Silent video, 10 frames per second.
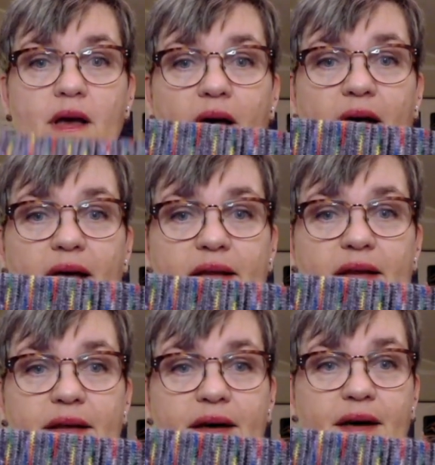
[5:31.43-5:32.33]

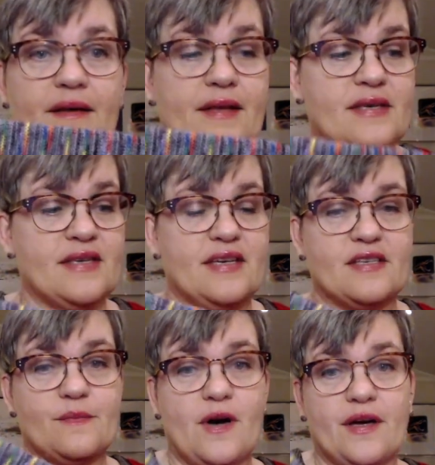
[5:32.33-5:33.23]
and this
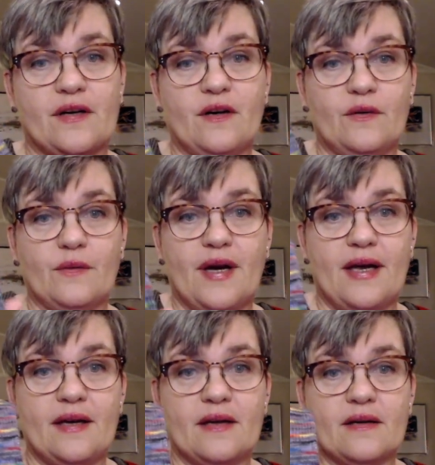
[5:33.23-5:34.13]
is my colorway